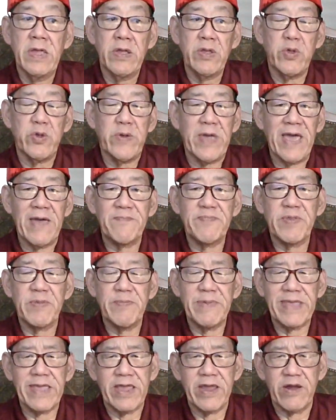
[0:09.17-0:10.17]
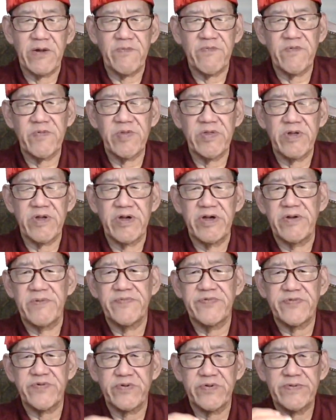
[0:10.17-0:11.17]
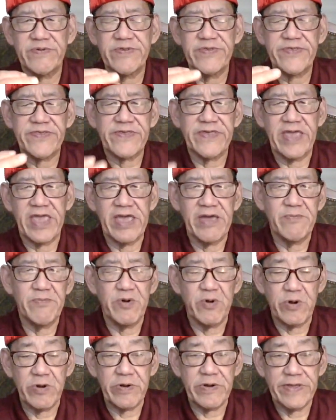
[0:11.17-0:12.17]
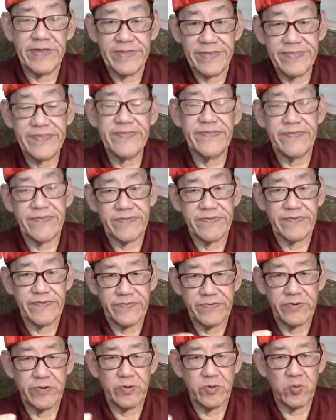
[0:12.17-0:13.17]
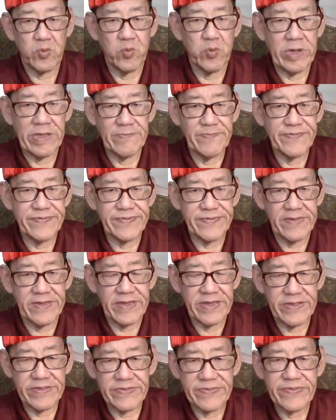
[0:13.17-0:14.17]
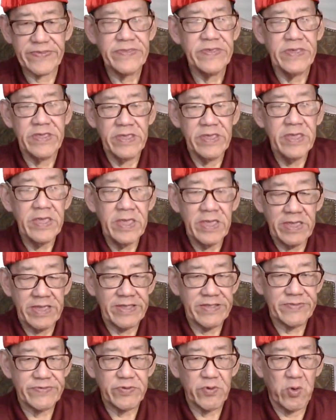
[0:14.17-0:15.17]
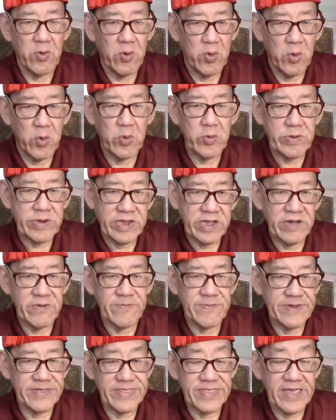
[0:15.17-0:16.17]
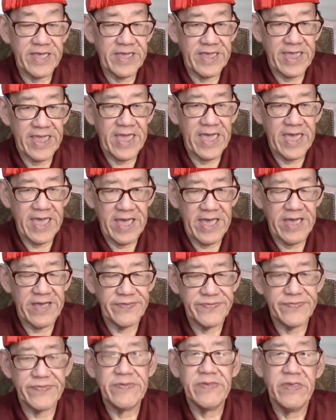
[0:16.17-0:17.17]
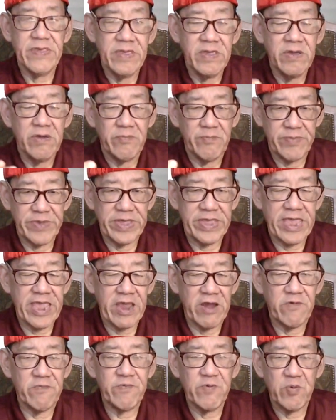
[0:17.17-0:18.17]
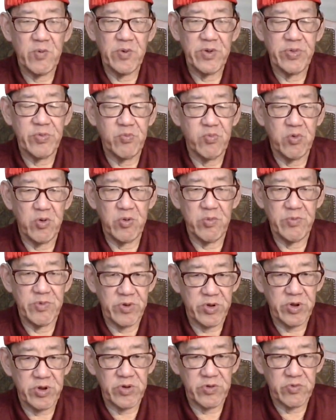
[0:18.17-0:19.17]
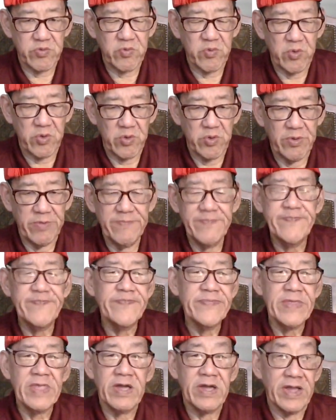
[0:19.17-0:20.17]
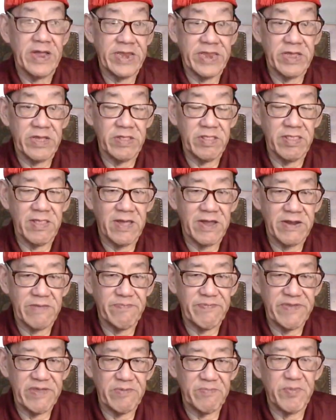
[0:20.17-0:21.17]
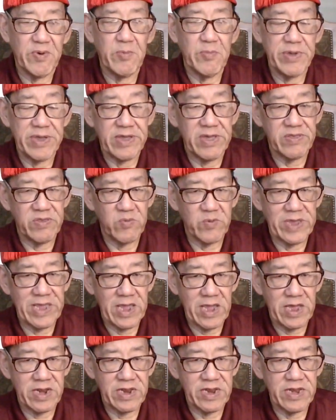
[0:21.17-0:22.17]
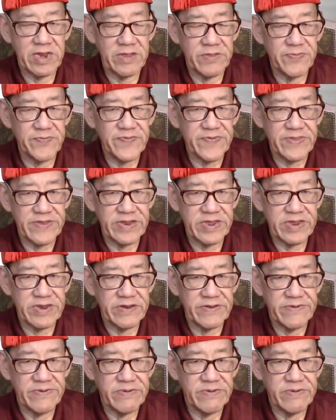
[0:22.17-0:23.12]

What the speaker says: You have to be careful of certain scam artists, certain websites. It's old cover thy ass. Be careful with rumor control. I tell a lot of people because we had an incident